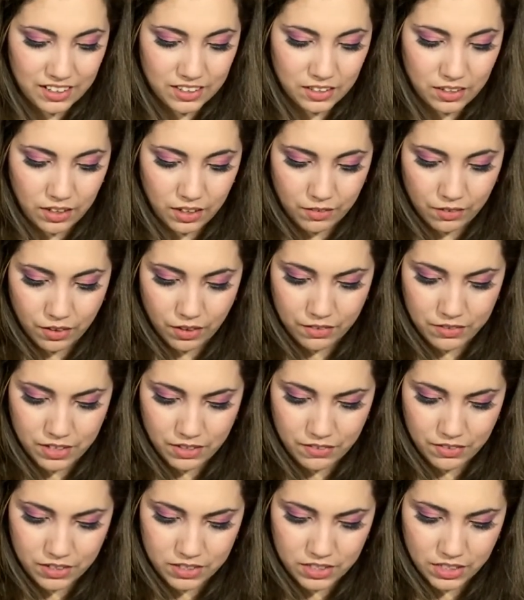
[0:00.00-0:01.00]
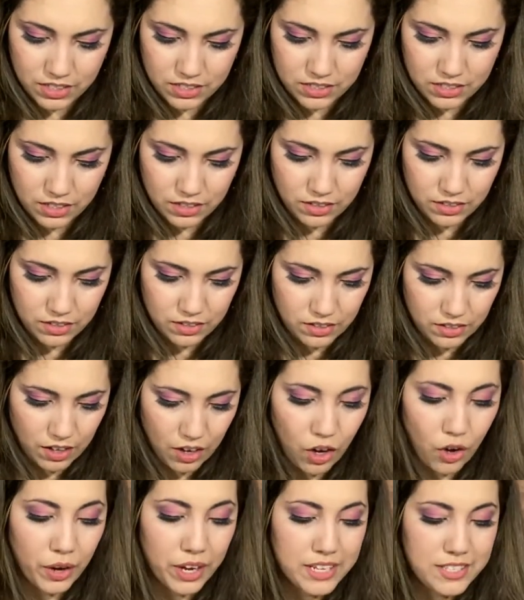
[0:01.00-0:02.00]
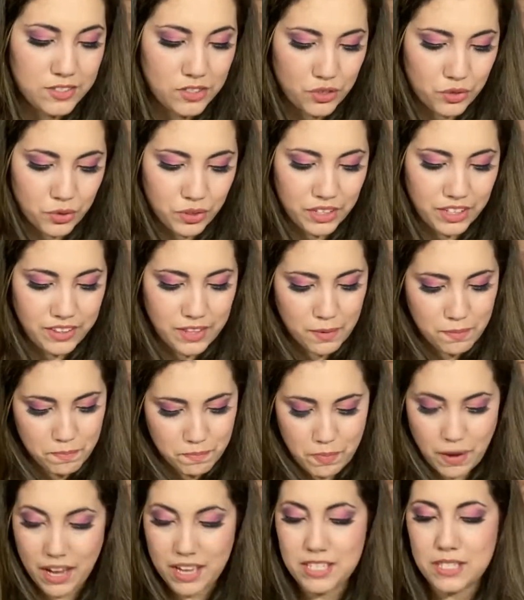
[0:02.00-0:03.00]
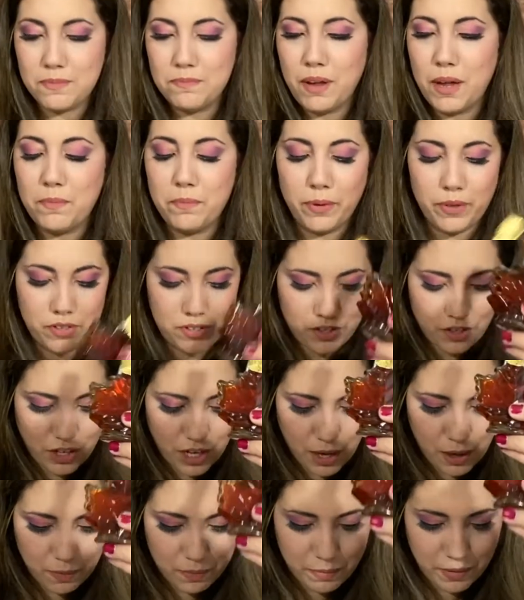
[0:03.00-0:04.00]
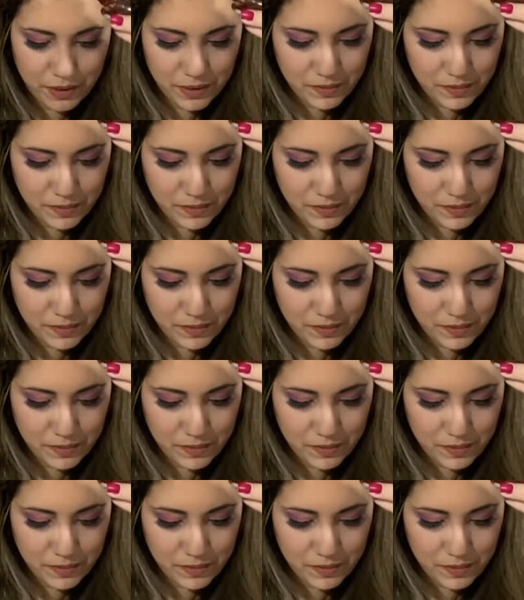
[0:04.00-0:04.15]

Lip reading: Oh, I've never tasted. Oh, it's truly the best maple syrup